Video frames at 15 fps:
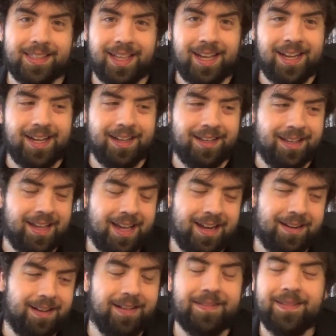I
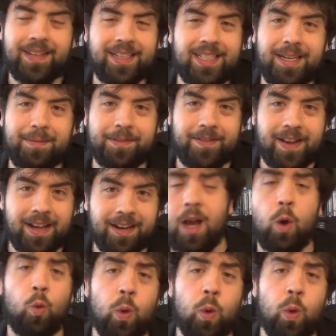don't know. It seems fine.